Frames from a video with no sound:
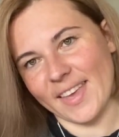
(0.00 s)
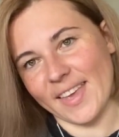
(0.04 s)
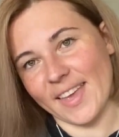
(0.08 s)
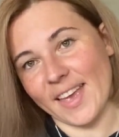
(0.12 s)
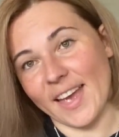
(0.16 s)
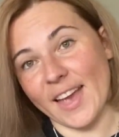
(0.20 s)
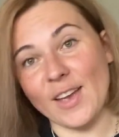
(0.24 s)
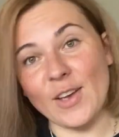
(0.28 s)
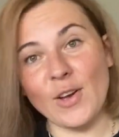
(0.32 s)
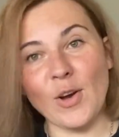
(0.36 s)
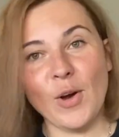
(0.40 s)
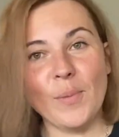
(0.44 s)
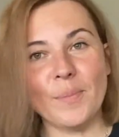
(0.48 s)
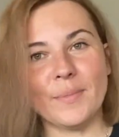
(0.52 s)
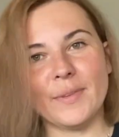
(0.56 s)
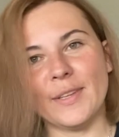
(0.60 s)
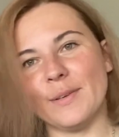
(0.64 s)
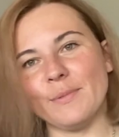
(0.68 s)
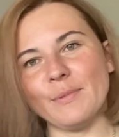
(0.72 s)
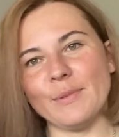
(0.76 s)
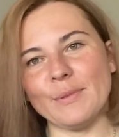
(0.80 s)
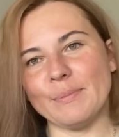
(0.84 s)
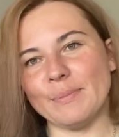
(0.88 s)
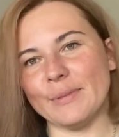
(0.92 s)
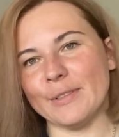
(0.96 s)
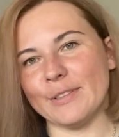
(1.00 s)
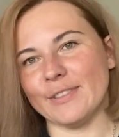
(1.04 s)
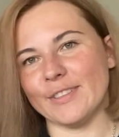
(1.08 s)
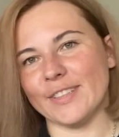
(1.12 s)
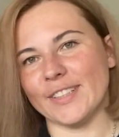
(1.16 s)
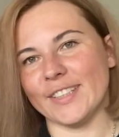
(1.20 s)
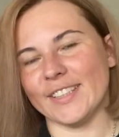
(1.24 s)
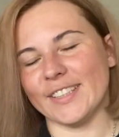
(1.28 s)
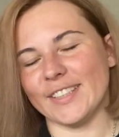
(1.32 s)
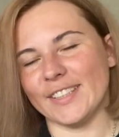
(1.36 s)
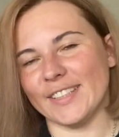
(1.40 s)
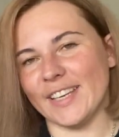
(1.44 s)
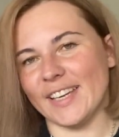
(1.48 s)
I hope they will be
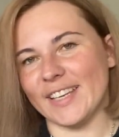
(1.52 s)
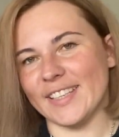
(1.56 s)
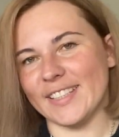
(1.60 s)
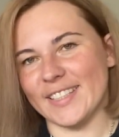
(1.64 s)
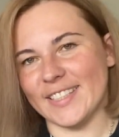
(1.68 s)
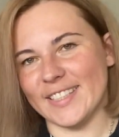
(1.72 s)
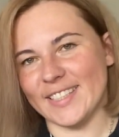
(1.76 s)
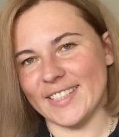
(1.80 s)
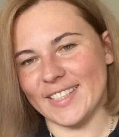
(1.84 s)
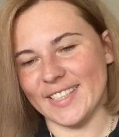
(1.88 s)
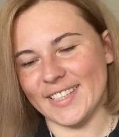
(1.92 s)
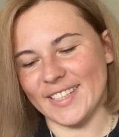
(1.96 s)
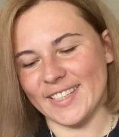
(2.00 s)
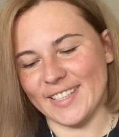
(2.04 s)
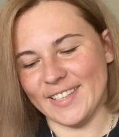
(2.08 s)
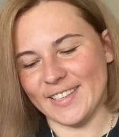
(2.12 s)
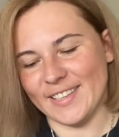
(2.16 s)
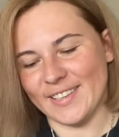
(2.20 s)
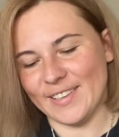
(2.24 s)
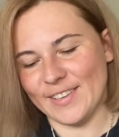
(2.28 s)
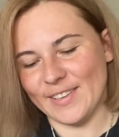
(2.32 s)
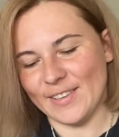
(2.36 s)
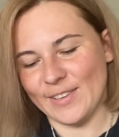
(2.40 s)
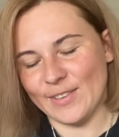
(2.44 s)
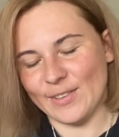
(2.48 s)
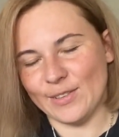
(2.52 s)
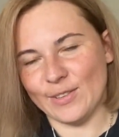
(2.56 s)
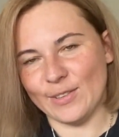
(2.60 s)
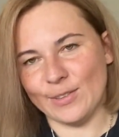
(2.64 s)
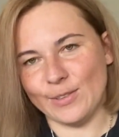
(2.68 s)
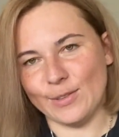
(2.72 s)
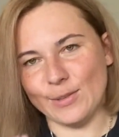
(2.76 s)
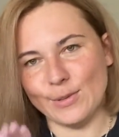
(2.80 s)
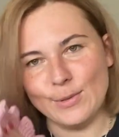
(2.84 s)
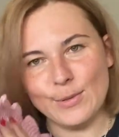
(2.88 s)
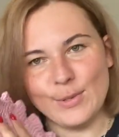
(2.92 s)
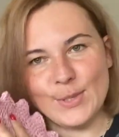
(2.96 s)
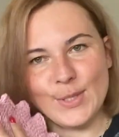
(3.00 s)
really nice to
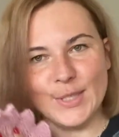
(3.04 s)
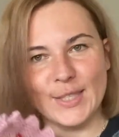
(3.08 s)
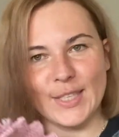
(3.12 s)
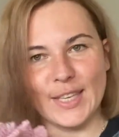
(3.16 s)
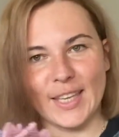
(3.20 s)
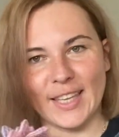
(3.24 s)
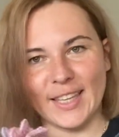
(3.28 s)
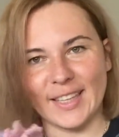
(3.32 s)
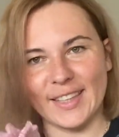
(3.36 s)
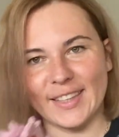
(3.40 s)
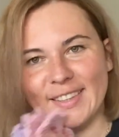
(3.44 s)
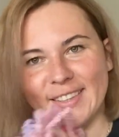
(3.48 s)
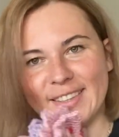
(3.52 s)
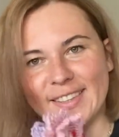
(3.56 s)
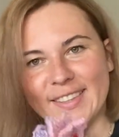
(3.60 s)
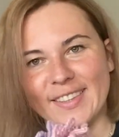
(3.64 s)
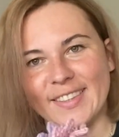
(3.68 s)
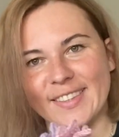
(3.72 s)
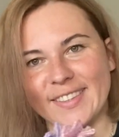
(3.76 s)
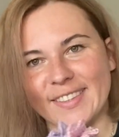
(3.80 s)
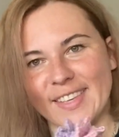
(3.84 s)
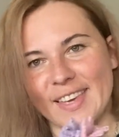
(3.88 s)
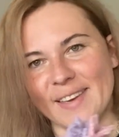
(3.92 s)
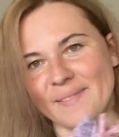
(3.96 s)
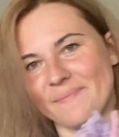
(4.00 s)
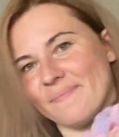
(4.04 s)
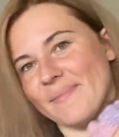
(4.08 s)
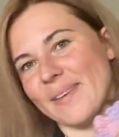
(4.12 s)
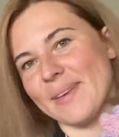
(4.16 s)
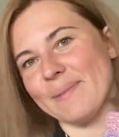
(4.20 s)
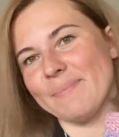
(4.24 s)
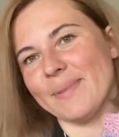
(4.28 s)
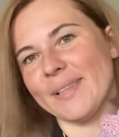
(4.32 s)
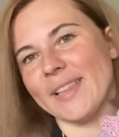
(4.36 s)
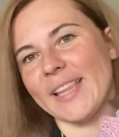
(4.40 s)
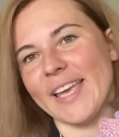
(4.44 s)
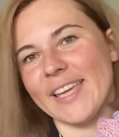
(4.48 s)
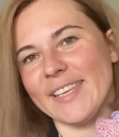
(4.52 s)
use, and yeah,
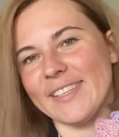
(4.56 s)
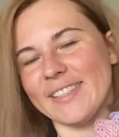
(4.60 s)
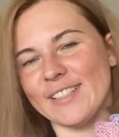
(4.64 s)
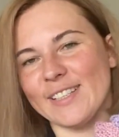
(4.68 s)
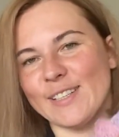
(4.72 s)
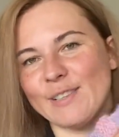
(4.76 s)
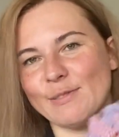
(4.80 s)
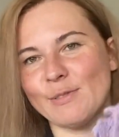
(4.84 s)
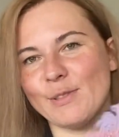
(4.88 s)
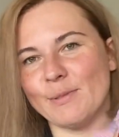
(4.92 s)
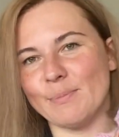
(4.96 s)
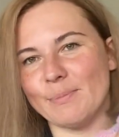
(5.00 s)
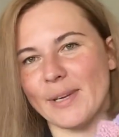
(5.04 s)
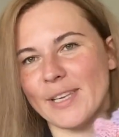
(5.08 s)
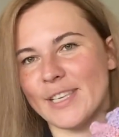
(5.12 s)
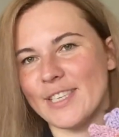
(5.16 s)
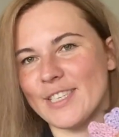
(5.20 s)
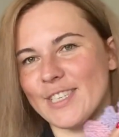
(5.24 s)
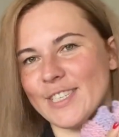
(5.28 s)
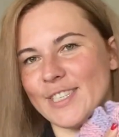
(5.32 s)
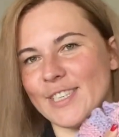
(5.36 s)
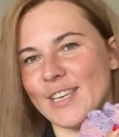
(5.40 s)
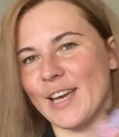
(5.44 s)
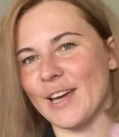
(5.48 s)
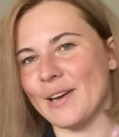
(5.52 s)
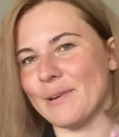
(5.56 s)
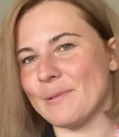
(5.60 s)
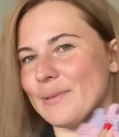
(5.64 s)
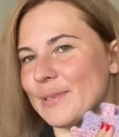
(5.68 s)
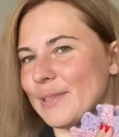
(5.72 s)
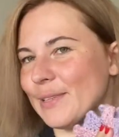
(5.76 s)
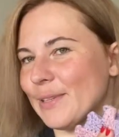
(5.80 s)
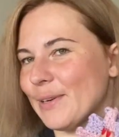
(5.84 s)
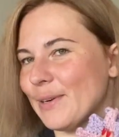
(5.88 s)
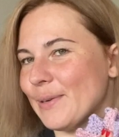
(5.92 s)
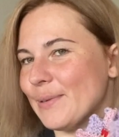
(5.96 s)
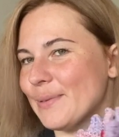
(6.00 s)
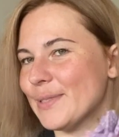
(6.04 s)
maybe later I will mention how it
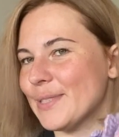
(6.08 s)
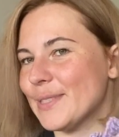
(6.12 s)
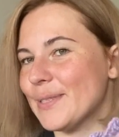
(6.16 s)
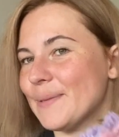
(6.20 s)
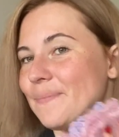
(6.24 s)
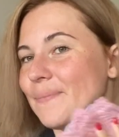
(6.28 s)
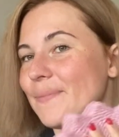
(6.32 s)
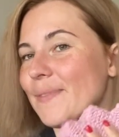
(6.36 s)
goes.